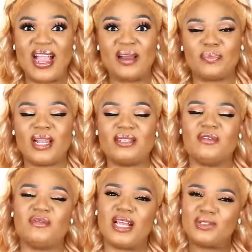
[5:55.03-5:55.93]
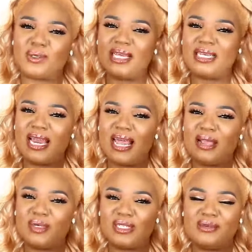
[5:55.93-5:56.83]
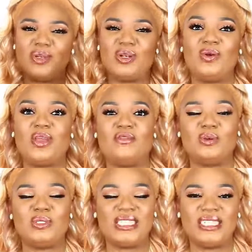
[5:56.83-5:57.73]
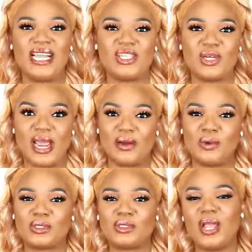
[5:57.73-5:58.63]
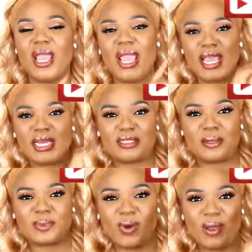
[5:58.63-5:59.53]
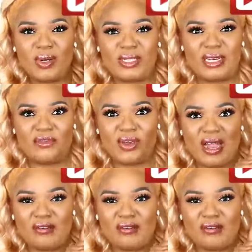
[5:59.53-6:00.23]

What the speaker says: and please don't forget to hit that like button below if you did enjoy, and also hit the subscribe button if you